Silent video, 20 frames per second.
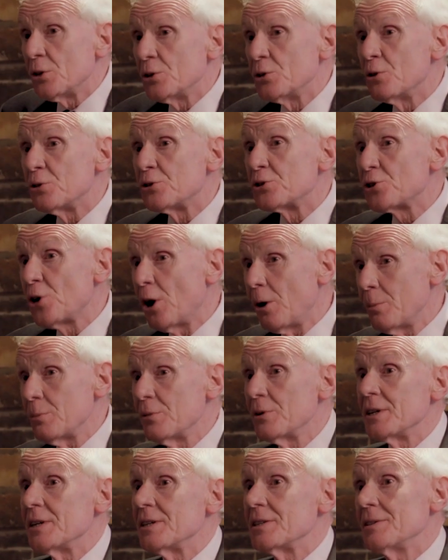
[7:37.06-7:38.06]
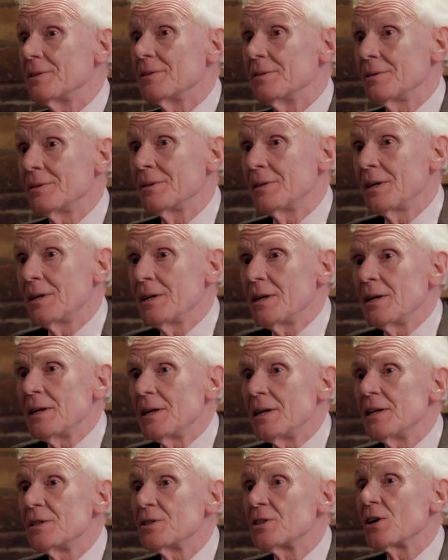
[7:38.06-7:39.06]
The top reason
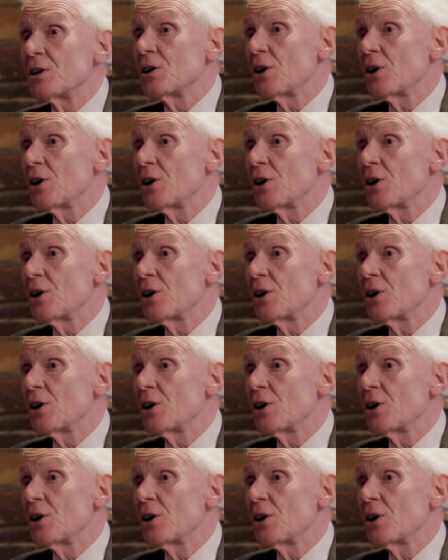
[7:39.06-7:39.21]
is